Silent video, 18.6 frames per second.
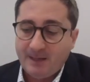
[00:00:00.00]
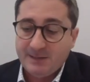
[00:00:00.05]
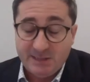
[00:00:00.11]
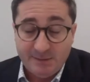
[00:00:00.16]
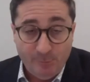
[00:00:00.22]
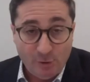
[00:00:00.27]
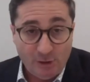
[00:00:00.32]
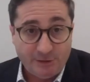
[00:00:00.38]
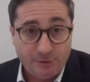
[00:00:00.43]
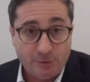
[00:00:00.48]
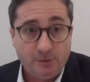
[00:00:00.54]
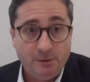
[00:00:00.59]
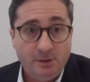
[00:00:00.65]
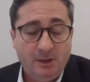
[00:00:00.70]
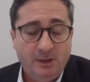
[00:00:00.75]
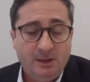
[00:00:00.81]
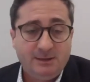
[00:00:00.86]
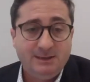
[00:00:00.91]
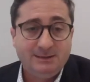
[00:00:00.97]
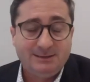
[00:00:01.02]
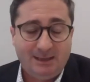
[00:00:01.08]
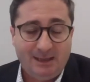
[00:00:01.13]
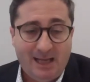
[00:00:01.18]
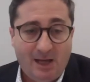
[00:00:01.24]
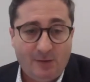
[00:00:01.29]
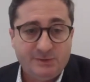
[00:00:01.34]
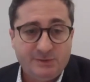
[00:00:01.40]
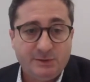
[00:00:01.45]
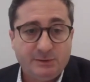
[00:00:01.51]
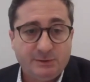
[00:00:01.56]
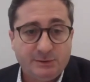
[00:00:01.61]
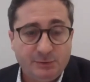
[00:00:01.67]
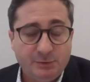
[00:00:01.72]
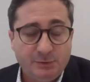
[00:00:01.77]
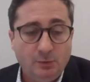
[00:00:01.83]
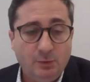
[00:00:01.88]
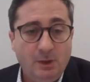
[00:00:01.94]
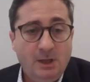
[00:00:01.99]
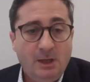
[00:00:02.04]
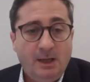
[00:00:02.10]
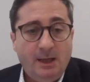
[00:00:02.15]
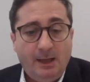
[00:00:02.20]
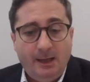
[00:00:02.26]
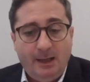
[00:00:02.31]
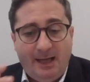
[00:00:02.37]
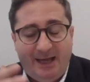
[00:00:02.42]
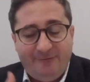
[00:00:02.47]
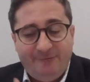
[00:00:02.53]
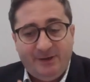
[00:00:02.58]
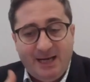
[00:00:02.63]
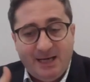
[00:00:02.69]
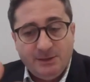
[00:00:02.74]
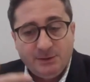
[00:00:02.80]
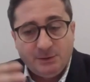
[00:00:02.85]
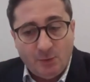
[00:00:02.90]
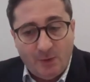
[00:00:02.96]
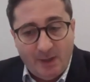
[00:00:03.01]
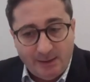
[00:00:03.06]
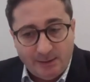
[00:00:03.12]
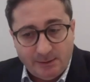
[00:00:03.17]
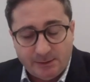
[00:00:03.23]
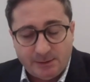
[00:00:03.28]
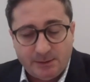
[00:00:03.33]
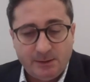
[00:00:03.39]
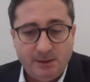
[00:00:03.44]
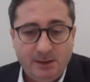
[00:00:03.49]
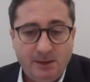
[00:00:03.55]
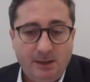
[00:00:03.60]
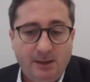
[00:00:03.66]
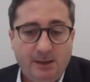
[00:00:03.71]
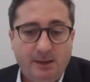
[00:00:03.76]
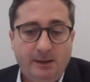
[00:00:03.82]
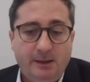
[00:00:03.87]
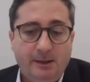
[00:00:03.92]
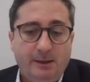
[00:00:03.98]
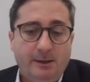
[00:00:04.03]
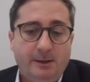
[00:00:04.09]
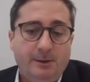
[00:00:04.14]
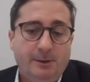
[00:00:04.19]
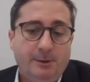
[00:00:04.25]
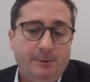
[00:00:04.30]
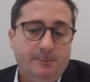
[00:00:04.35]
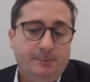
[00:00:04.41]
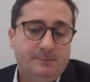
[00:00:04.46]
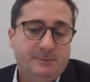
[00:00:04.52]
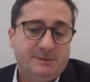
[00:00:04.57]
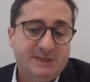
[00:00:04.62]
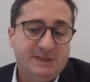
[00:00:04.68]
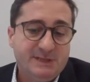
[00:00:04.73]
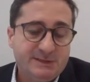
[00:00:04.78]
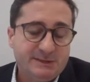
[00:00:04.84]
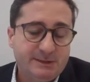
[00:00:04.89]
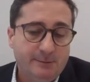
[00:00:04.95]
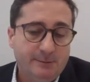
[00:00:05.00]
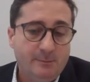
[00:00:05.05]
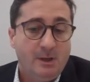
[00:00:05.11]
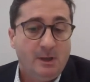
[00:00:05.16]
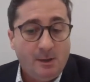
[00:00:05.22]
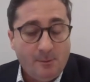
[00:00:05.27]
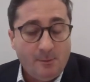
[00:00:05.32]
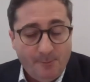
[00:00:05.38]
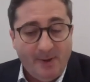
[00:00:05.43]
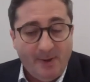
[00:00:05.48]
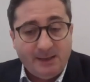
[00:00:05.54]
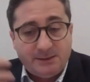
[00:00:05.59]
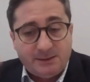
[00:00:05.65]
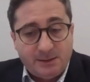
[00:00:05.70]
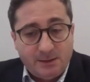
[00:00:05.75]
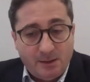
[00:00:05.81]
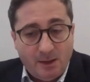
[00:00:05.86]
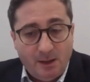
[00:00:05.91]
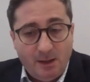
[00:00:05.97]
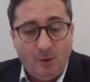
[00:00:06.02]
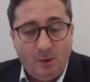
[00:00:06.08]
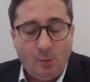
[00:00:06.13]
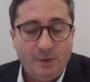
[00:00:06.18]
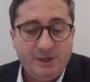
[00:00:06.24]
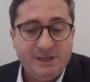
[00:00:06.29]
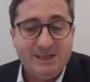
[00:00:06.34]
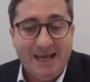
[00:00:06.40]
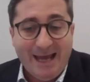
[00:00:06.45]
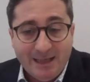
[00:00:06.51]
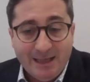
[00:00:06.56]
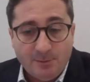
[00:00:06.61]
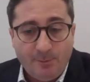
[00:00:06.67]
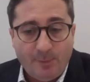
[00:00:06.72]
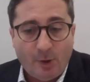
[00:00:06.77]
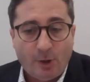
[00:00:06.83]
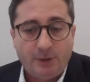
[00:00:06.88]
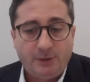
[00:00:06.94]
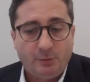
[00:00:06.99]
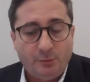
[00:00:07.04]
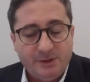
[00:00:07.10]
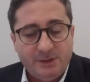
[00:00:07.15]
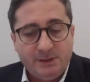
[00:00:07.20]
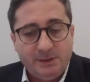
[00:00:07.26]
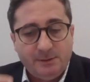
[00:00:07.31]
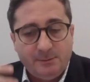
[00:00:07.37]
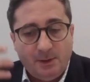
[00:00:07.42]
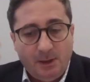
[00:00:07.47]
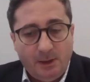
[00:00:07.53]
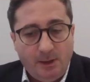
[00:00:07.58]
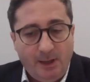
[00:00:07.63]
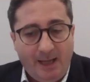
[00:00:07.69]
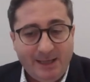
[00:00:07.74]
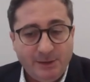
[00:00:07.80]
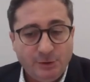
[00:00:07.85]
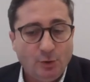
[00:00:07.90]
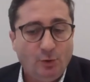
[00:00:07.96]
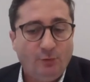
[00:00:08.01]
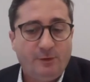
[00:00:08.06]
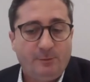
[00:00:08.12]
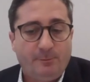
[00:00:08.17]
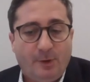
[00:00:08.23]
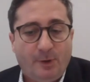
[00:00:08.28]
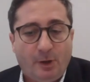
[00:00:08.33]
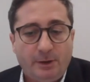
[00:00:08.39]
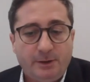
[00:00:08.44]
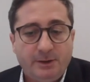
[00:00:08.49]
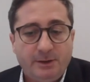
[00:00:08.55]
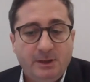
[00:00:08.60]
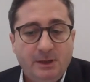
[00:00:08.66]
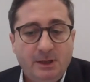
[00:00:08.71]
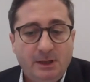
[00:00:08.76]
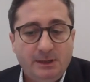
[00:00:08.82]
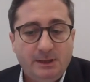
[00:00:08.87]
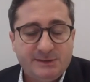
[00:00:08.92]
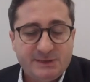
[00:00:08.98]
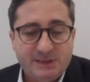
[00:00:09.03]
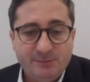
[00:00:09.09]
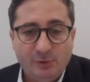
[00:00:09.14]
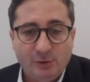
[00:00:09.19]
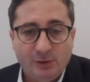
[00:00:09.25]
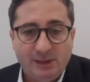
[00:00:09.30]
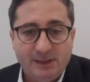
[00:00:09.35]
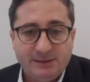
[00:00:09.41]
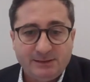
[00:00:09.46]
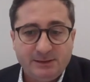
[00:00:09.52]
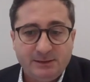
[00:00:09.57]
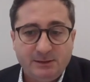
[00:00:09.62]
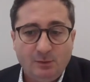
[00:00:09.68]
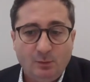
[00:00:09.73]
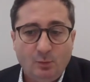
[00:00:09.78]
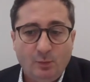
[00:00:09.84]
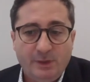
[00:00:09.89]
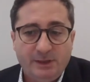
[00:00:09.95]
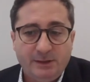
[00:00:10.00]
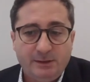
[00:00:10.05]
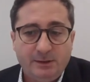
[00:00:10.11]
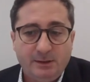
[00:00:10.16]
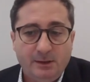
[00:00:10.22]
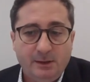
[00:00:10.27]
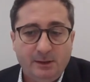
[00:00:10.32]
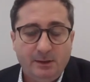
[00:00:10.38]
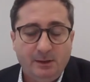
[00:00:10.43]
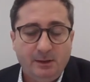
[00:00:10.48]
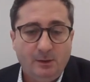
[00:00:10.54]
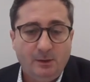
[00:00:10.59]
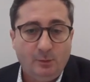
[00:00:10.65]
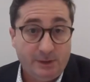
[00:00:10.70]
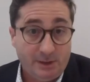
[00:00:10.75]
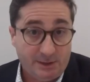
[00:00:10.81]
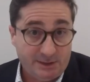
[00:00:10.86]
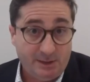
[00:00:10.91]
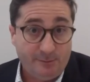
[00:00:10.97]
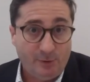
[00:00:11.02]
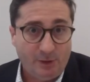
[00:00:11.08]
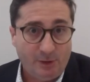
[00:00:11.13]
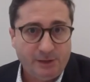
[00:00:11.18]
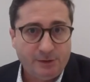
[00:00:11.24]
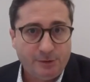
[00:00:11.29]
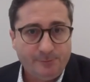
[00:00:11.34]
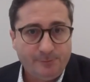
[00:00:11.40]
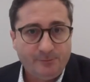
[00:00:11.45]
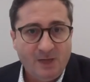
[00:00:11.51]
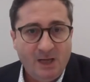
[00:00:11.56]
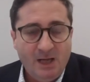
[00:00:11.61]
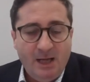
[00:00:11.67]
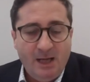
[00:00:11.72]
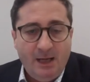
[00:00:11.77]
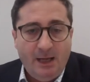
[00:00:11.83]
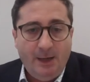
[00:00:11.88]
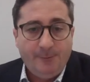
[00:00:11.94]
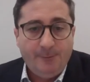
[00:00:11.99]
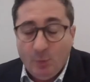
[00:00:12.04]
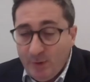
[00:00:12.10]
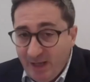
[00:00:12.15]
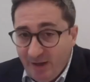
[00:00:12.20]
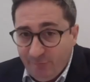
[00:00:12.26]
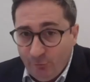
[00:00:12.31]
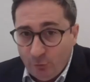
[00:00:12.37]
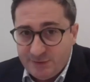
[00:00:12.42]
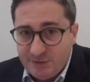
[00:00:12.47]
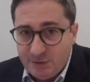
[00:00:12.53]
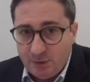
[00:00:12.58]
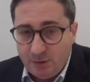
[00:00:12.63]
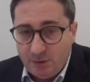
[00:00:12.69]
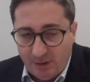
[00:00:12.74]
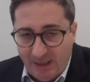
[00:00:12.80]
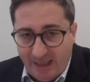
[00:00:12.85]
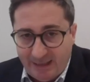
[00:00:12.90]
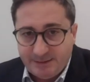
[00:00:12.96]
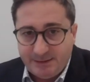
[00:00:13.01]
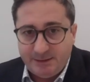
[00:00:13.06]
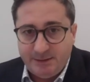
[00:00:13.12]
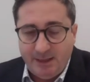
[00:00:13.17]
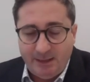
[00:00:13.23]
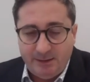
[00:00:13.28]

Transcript: simulator that allows you to have an end-to-end system, but with the end part, with the handover part simulated with a simulator. We have also collected